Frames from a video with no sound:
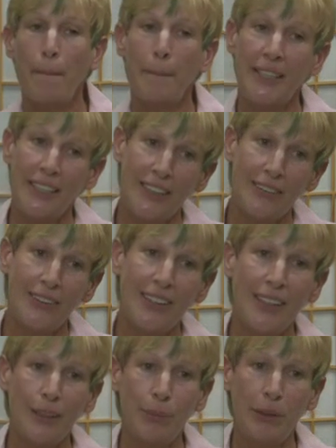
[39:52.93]
But hearing
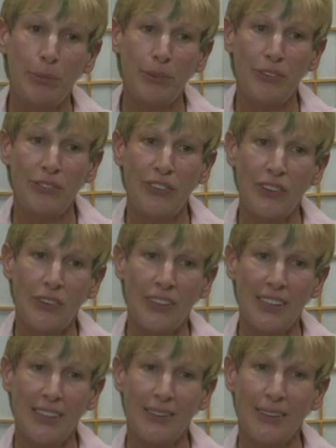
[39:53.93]
other people's views,
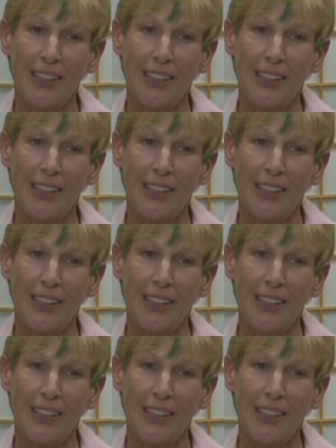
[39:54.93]
is,